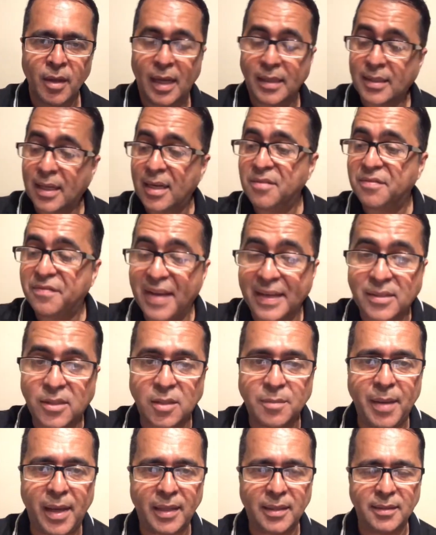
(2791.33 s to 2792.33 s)
That's an
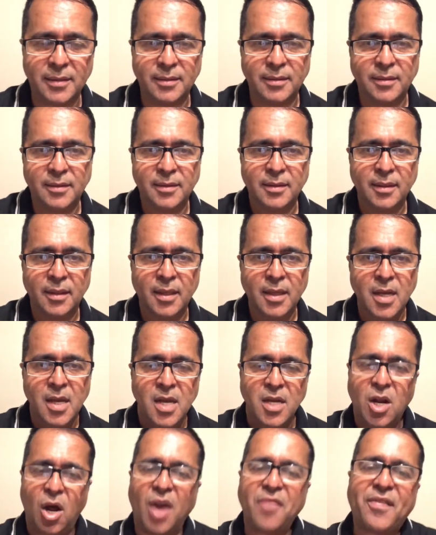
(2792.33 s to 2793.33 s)
investment.
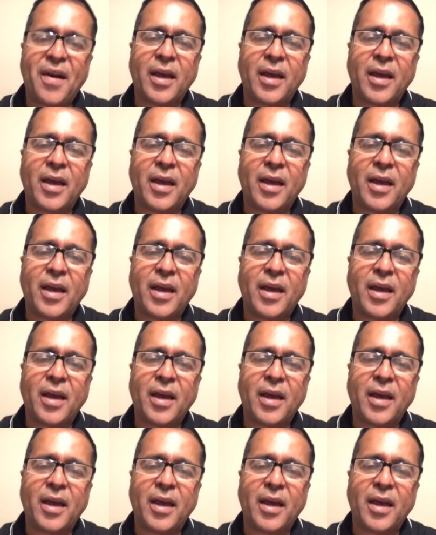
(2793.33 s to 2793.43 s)
Now,